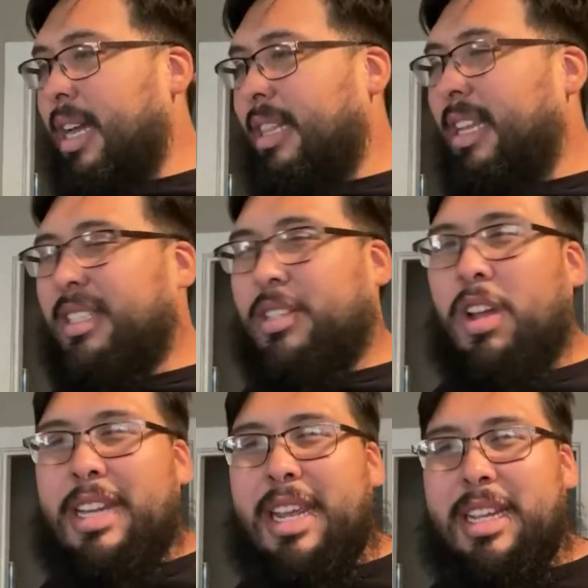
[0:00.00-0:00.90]
I think it's
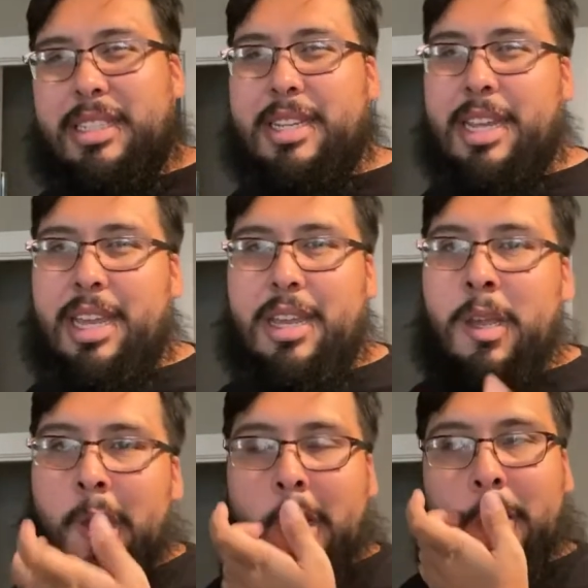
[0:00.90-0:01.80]
called DST,
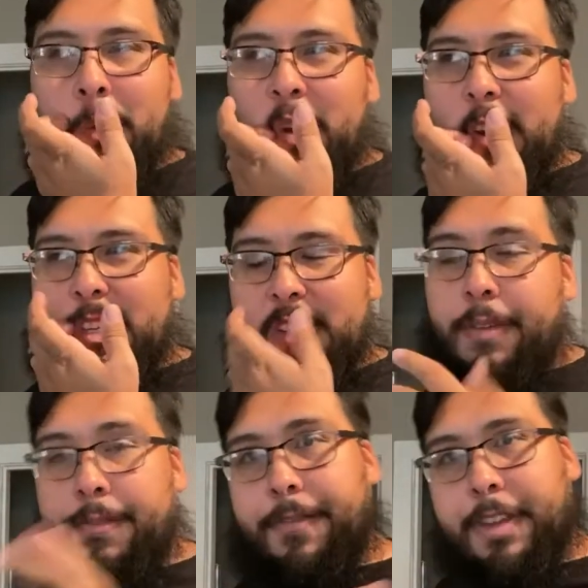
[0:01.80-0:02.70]
what it's
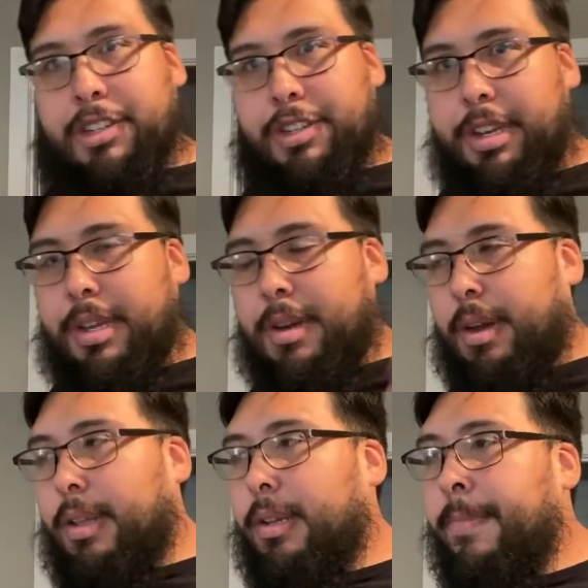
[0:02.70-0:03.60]
officially
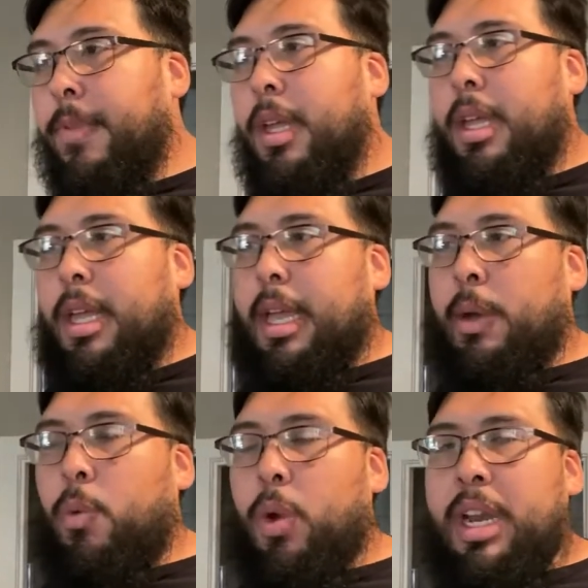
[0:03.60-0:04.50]
called,
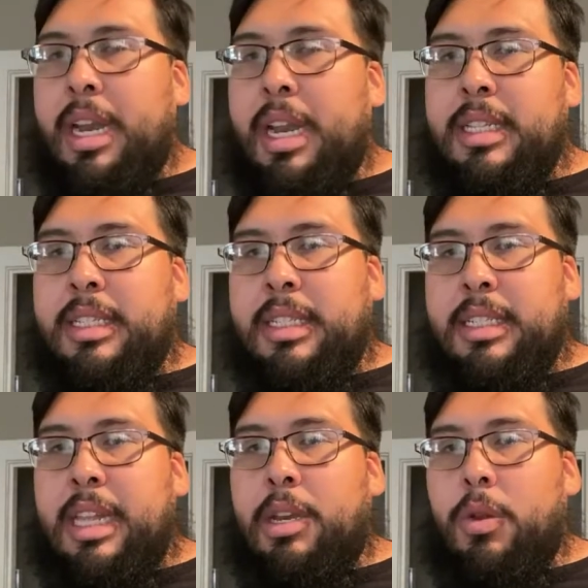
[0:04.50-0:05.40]
and what it is
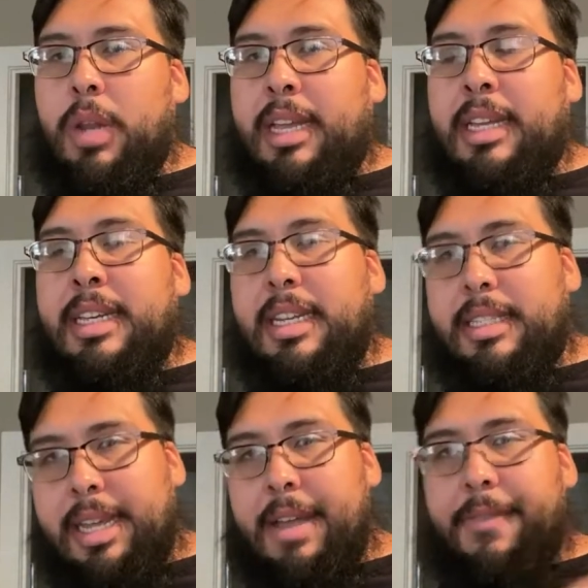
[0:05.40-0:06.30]
they do like a
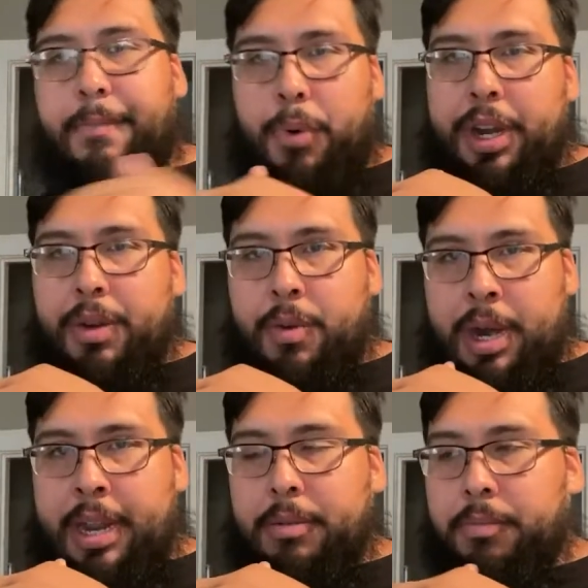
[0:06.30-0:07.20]
DTF print,
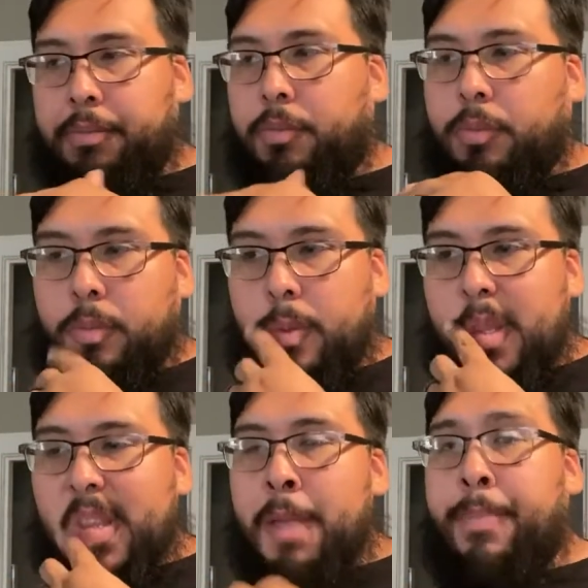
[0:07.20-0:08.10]
right?
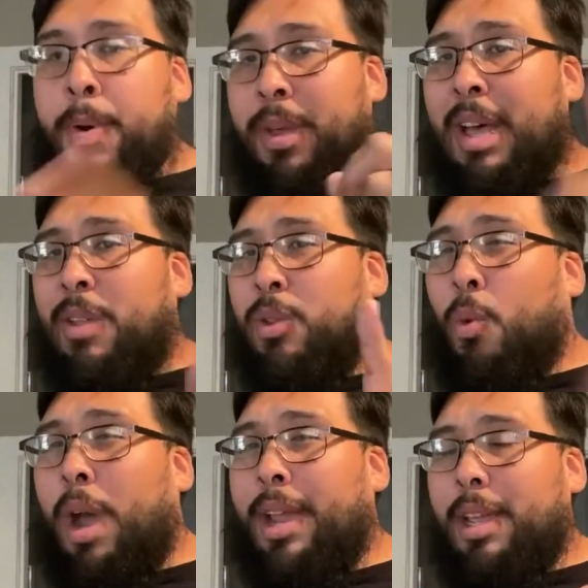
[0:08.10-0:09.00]
But without the
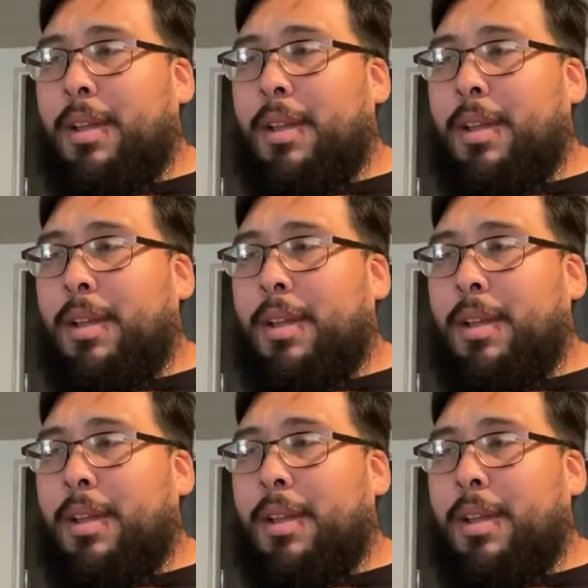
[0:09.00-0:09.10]
white.